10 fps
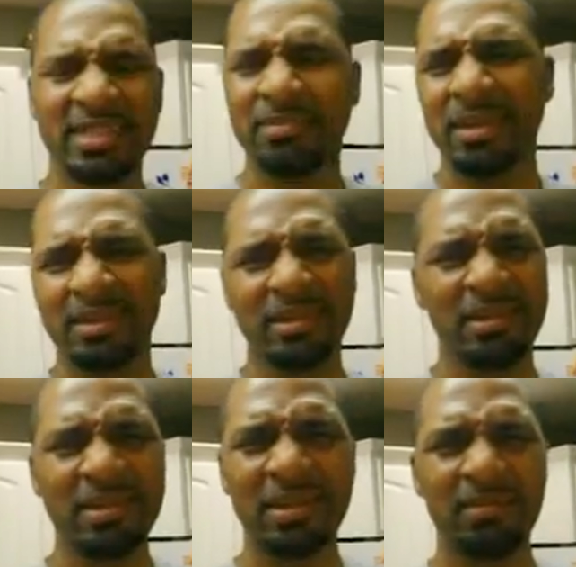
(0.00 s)
cinnamon
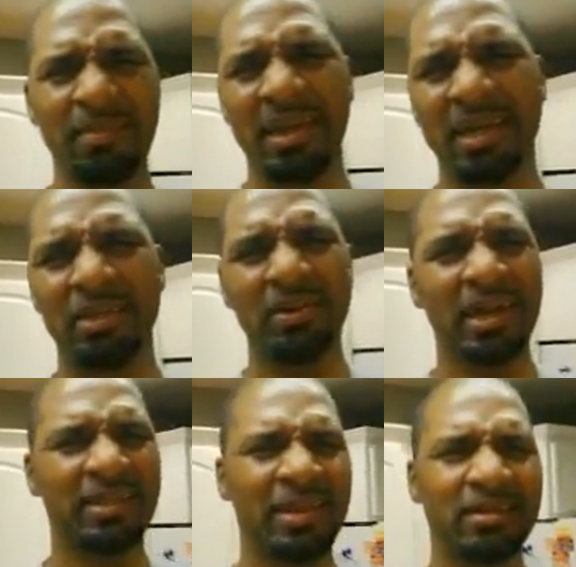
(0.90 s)
and nutmeg, and you
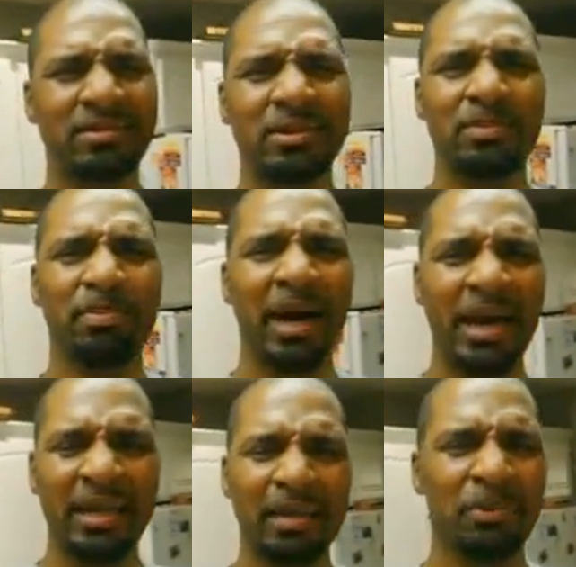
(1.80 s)
got that good
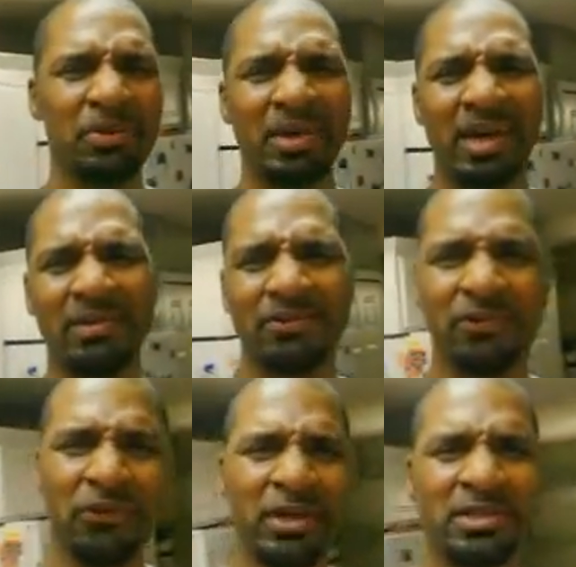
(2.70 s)
pineapple. You got the
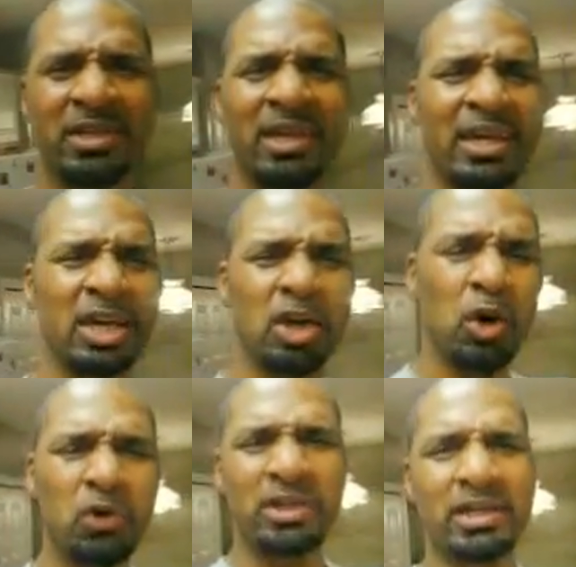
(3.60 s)
fresh
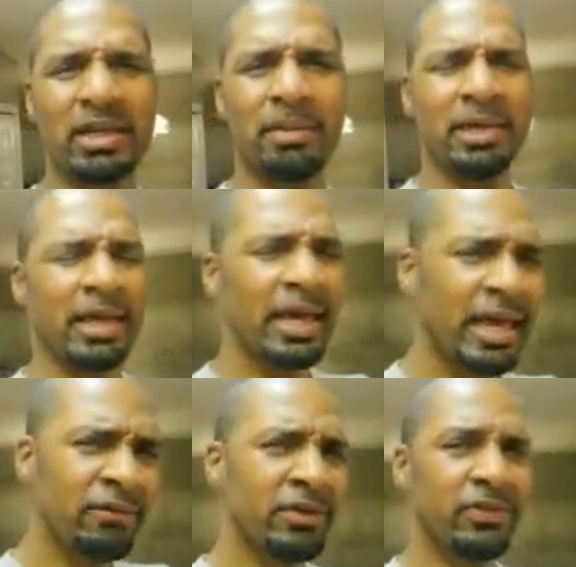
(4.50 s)
coconut.
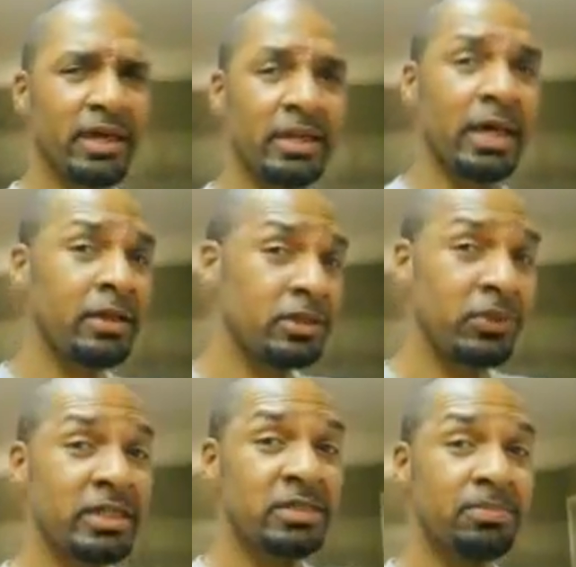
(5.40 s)
Everything. Now,
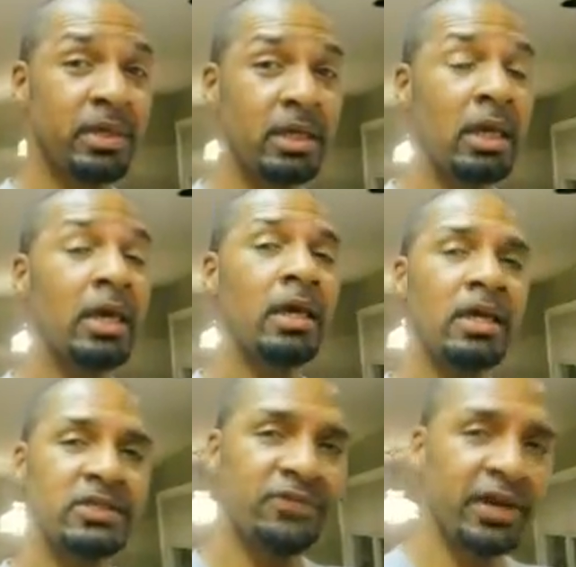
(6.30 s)
this recipe
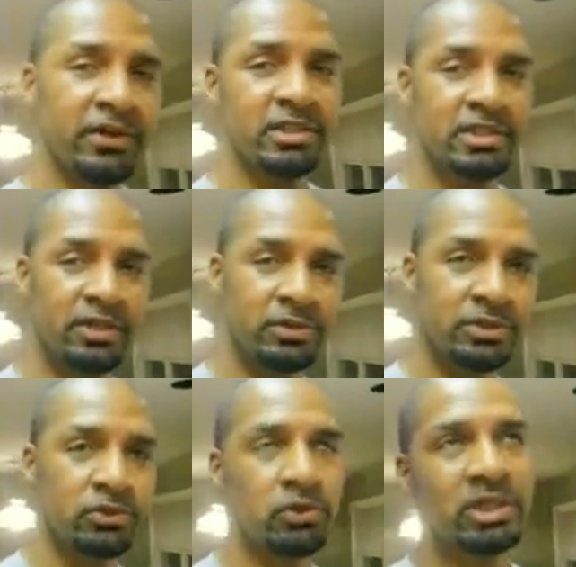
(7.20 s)
is very
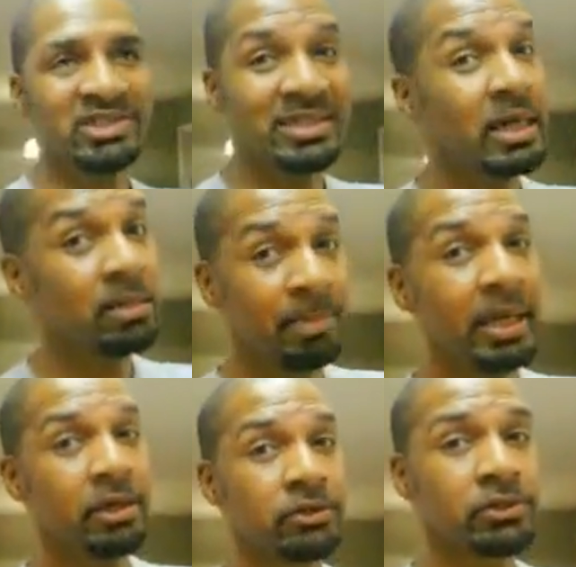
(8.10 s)
generous to us
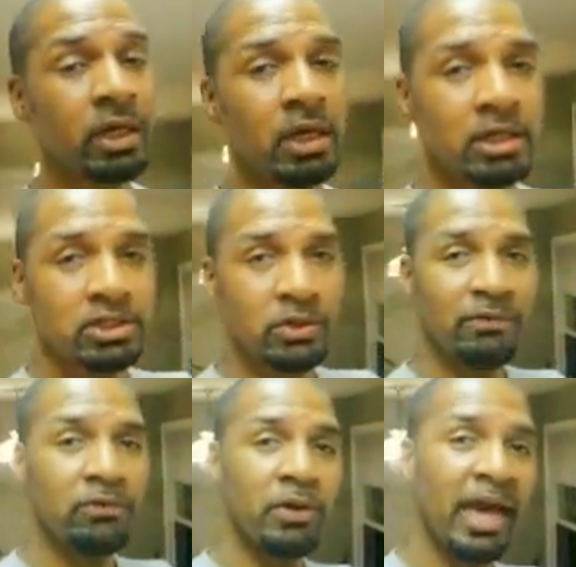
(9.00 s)
non-bakers.
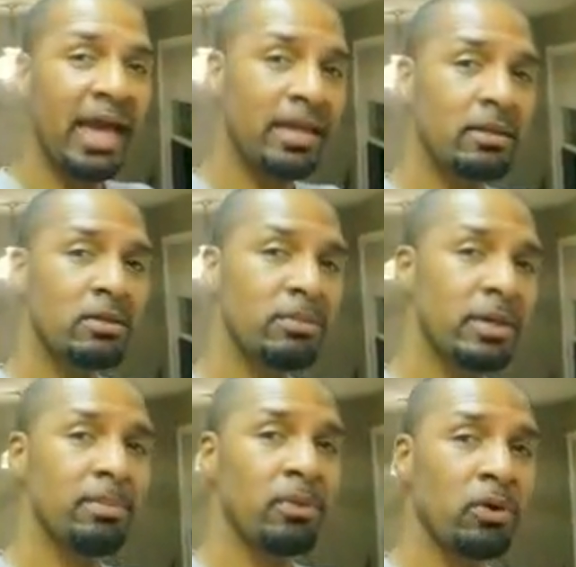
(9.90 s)
So if you add a little
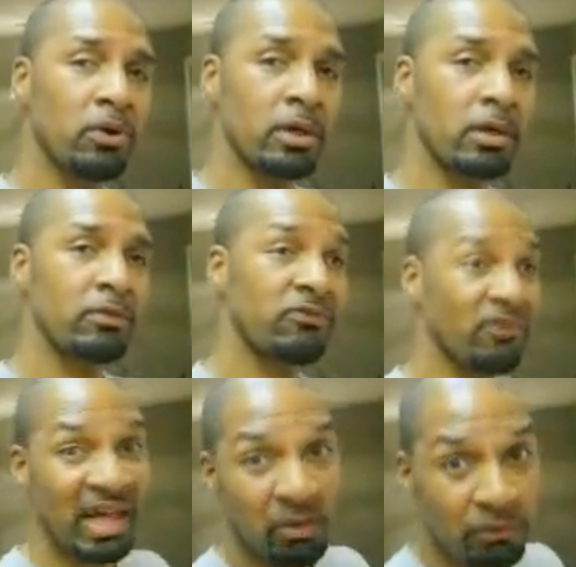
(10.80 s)
bit more
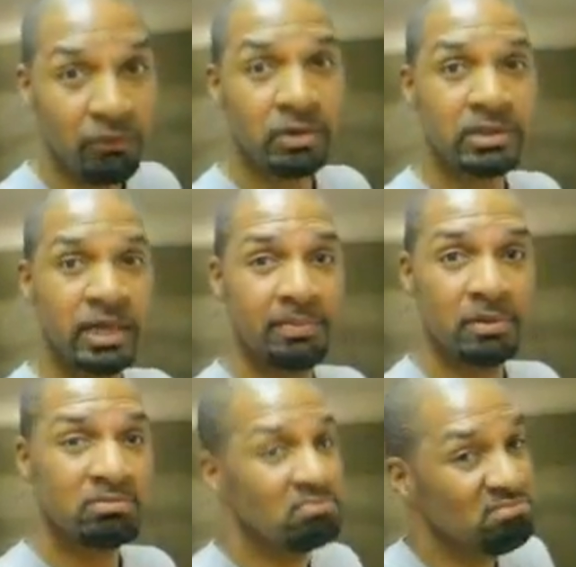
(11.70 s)
flour, for
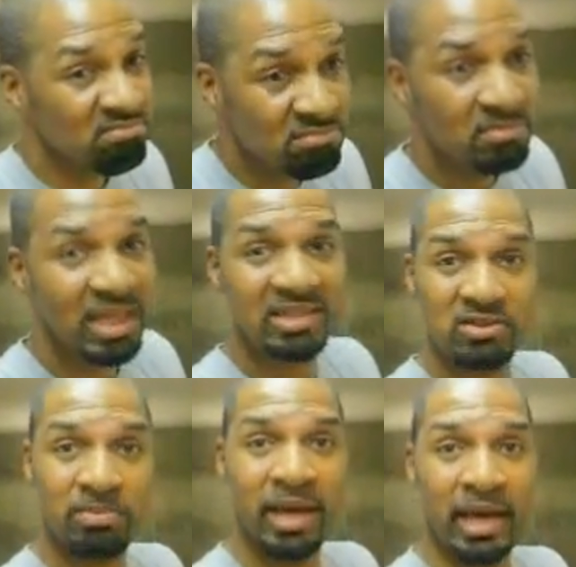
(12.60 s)
example,
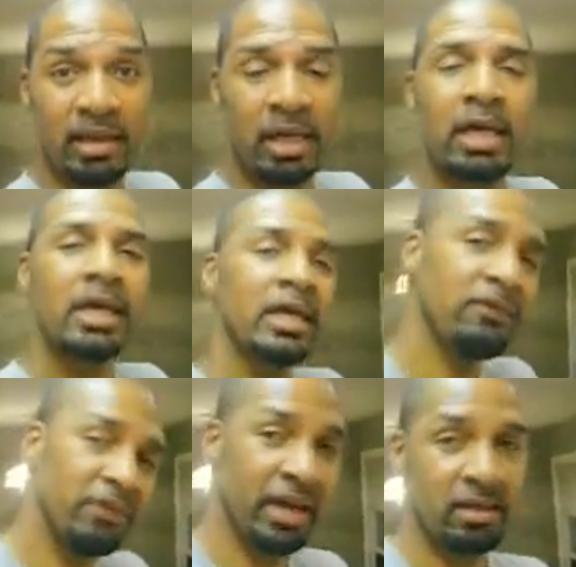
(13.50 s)
not so bad.
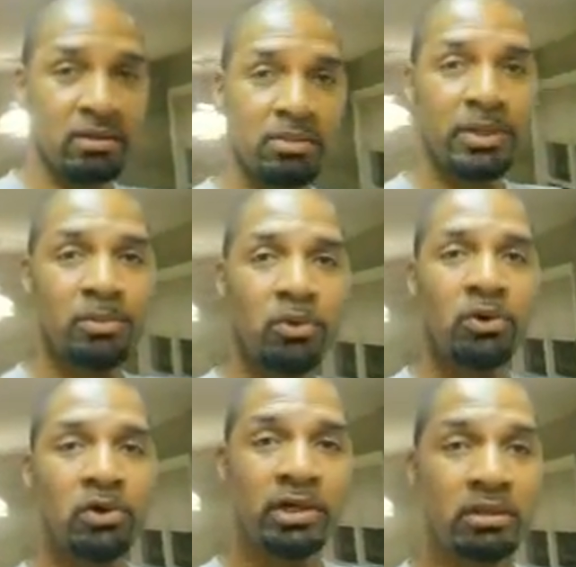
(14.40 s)
If you add a little bit
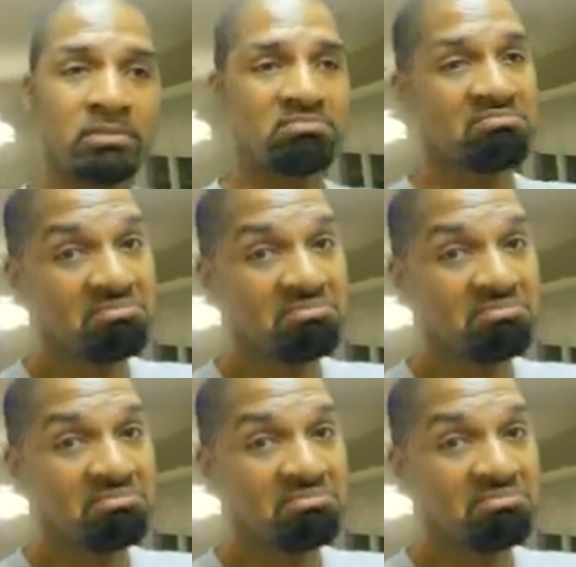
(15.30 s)
more oil,